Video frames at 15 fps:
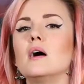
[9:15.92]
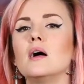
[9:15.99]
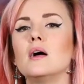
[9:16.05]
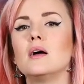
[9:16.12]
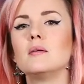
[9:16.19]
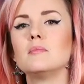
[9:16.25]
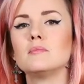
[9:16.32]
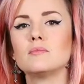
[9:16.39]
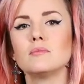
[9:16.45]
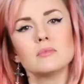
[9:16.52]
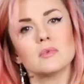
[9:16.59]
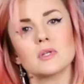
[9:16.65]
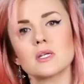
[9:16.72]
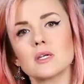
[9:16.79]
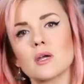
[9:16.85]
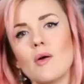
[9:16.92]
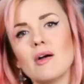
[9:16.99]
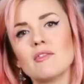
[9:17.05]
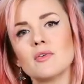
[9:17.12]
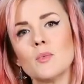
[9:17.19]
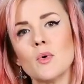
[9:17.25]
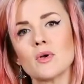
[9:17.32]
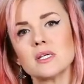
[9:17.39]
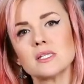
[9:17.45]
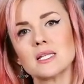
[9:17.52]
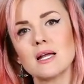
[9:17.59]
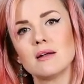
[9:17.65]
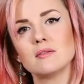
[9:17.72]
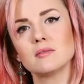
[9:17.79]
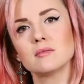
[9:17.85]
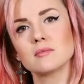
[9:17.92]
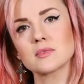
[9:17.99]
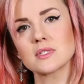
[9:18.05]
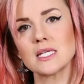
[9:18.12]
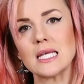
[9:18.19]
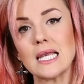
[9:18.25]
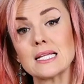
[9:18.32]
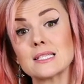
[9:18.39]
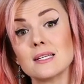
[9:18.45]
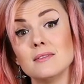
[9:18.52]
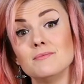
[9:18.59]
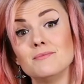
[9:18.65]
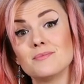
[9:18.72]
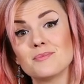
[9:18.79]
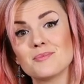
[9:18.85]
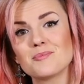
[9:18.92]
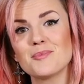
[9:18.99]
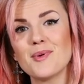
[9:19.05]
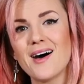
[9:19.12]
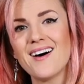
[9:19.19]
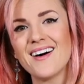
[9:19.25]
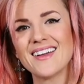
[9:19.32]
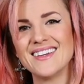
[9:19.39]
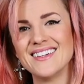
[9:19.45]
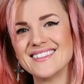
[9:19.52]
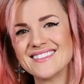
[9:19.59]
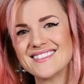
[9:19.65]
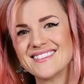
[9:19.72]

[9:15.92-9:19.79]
We're gonna go out for walkies now. We'll see you later. Bye.